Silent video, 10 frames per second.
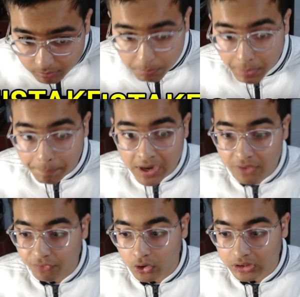preparing
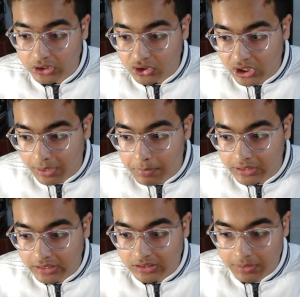for this checkmate
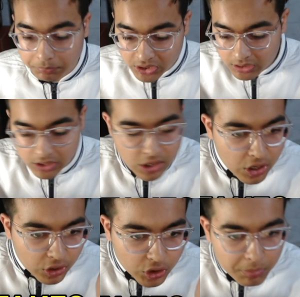and something.
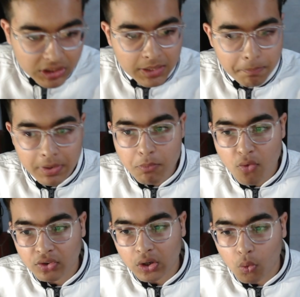You may simply
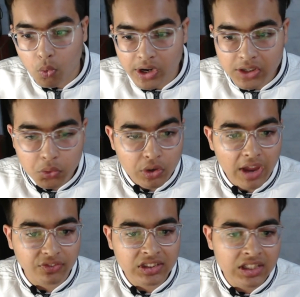move the queen to
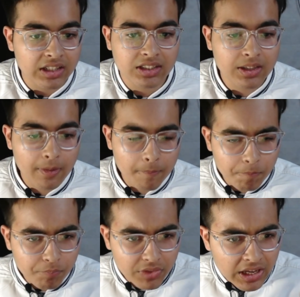f6.
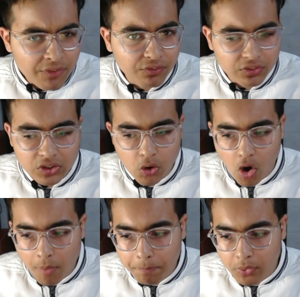If your
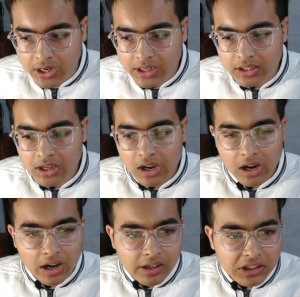opponent
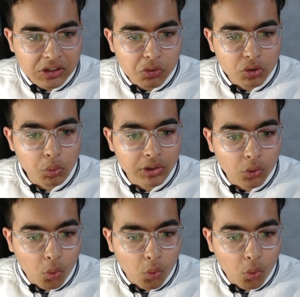continues with